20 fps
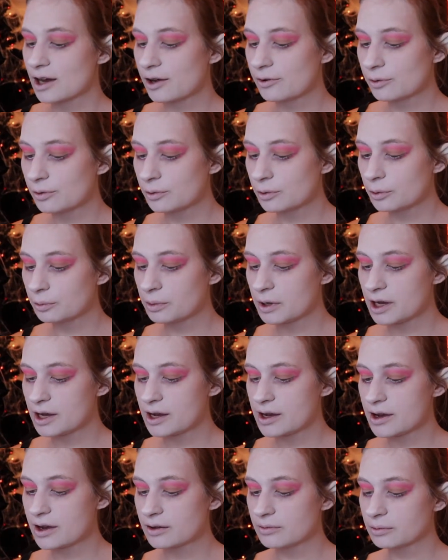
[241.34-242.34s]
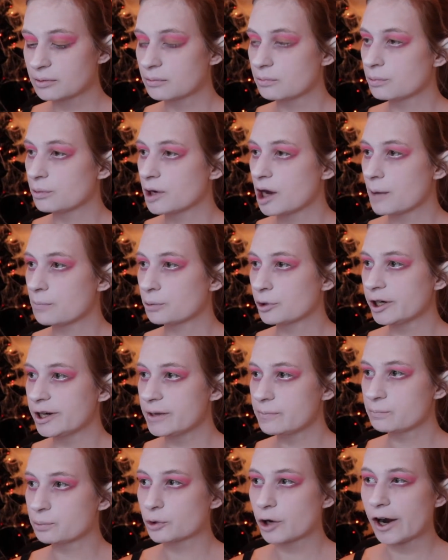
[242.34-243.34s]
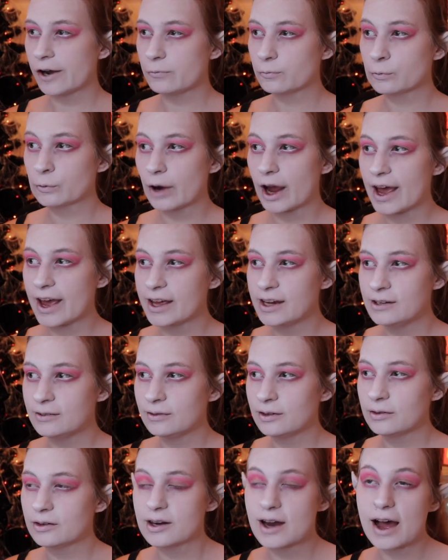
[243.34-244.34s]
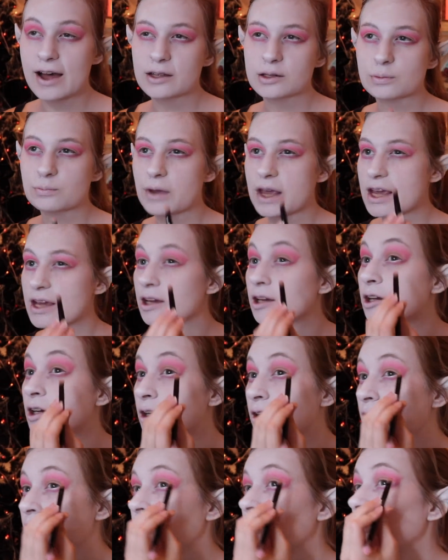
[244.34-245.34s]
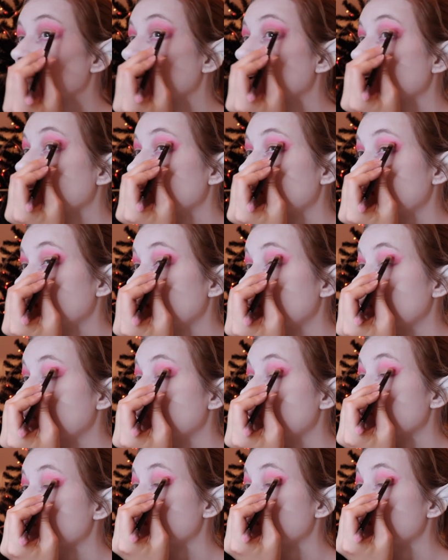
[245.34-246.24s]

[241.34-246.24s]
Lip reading: color will be a pretty bright red, not as pink. And then you're